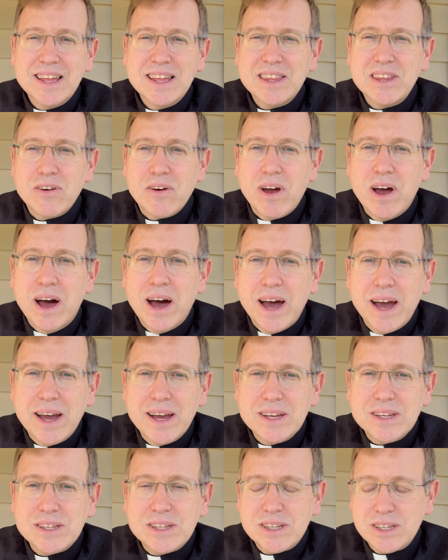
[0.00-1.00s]
their
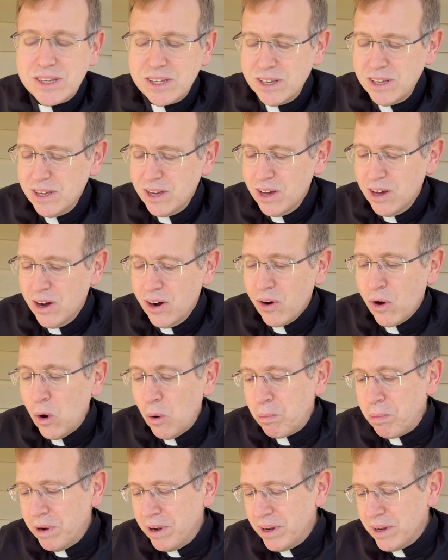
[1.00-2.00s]
eyes are
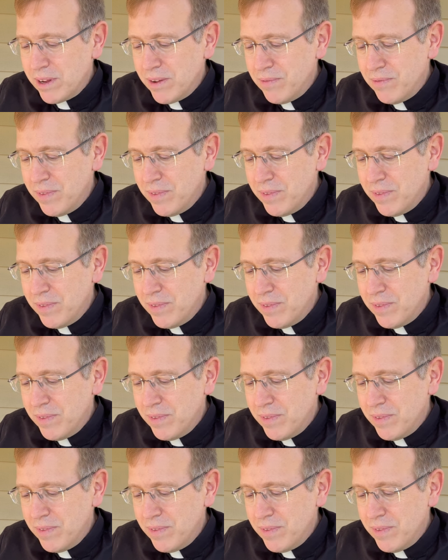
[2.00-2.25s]
opened.